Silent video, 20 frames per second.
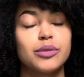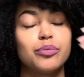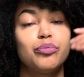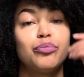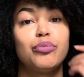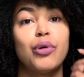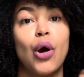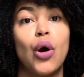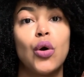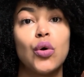
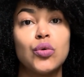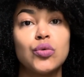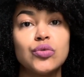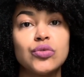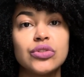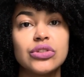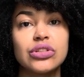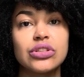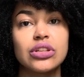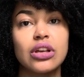
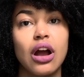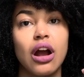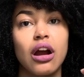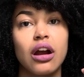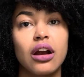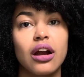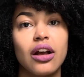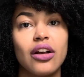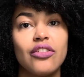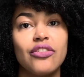bones
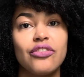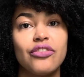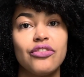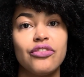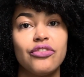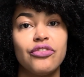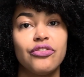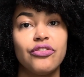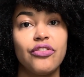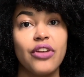are a
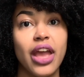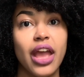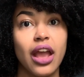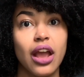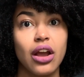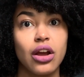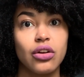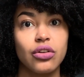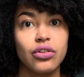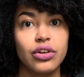
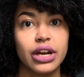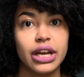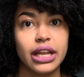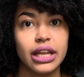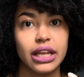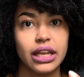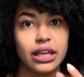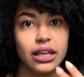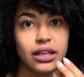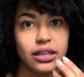
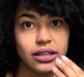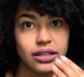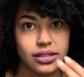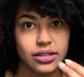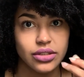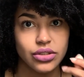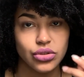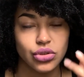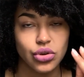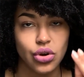very
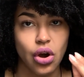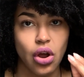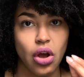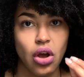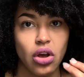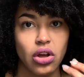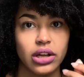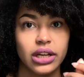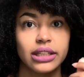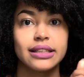
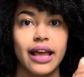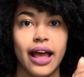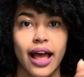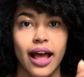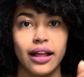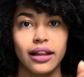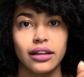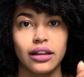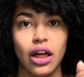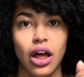strong
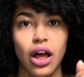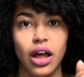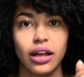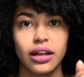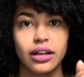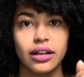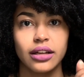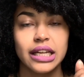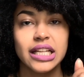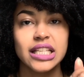tag
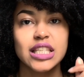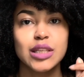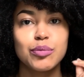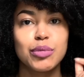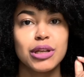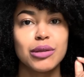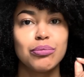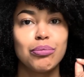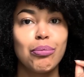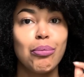lock. It's
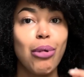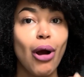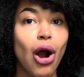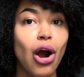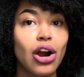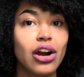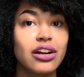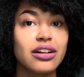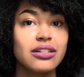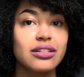been
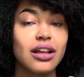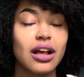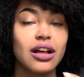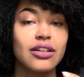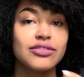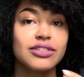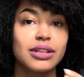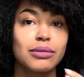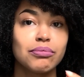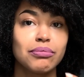part
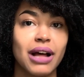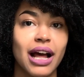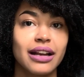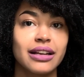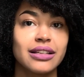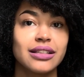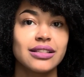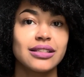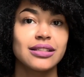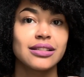of
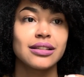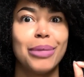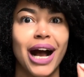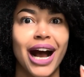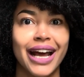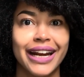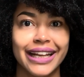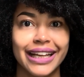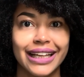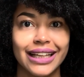somebody's
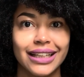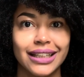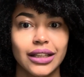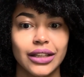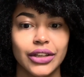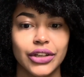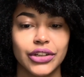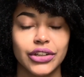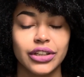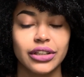body,
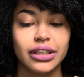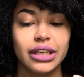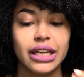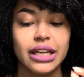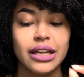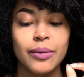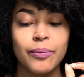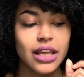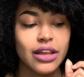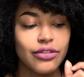
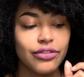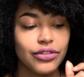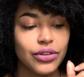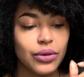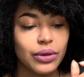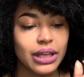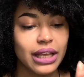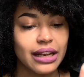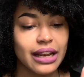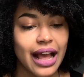literally. If
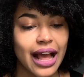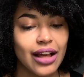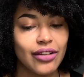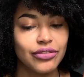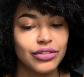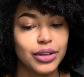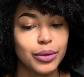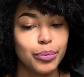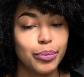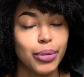you can
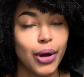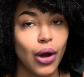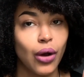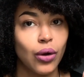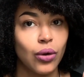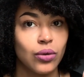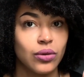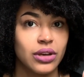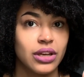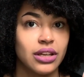have the
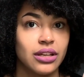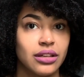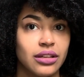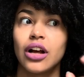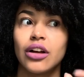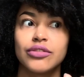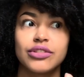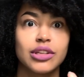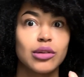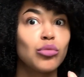bone
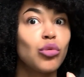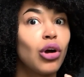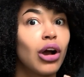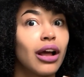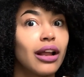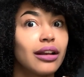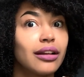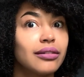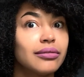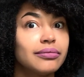of
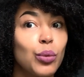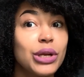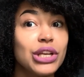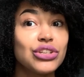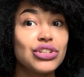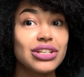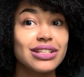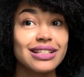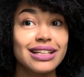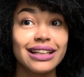someone,
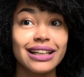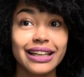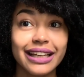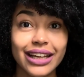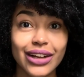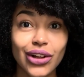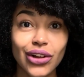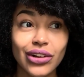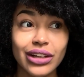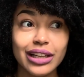which is
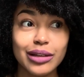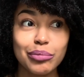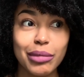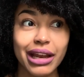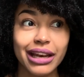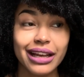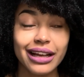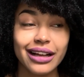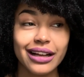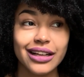illegal in
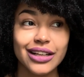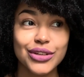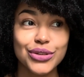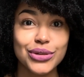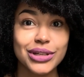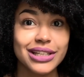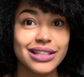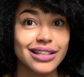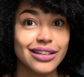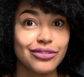many
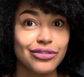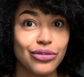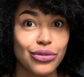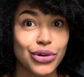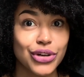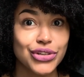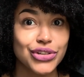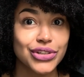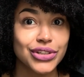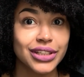countries,
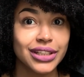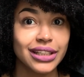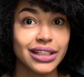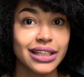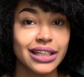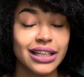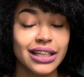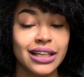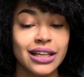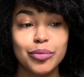
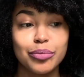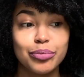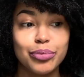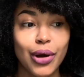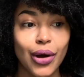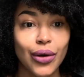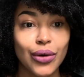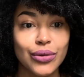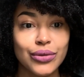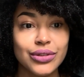unfortunately,
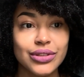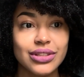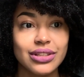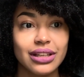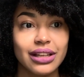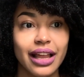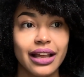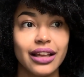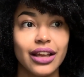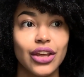bones,
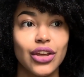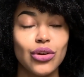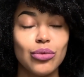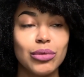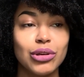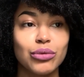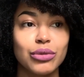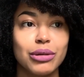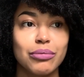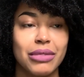like
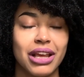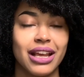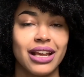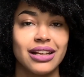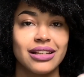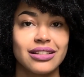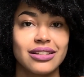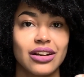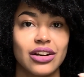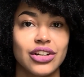human
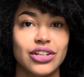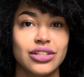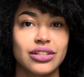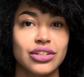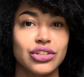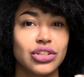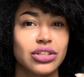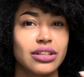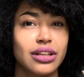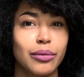remains, are
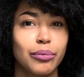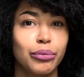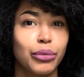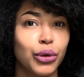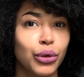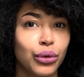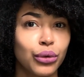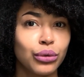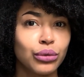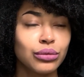such a
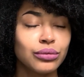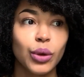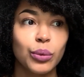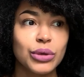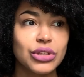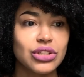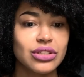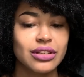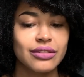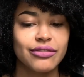taboo,
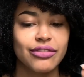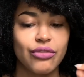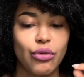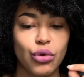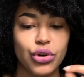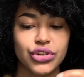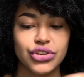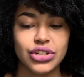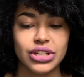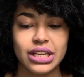which is
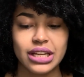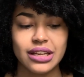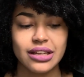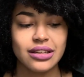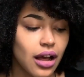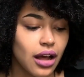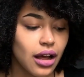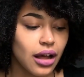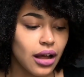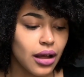unfortunate.
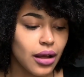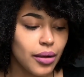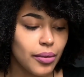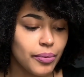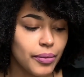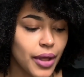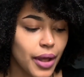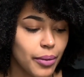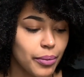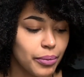
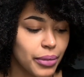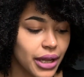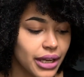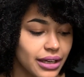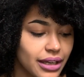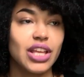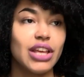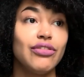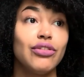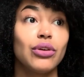
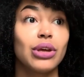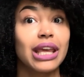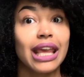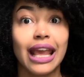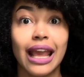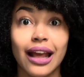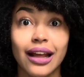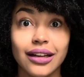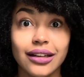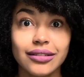But if you
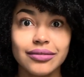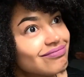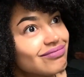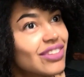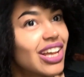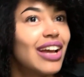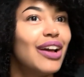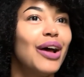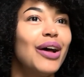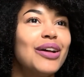can,
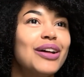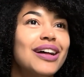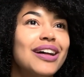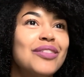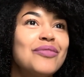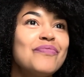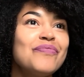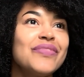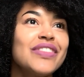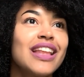
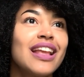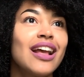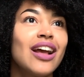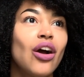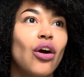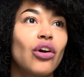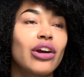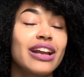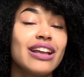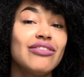
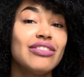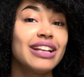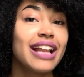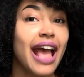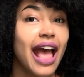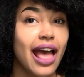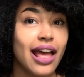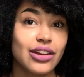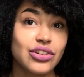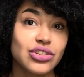or even
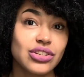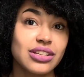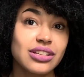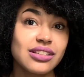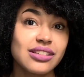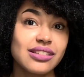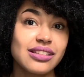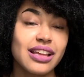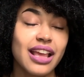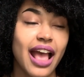
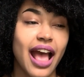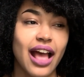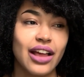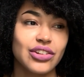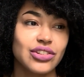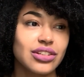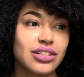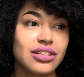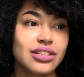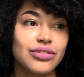ashes, the
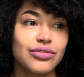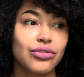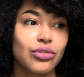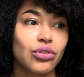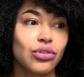ashes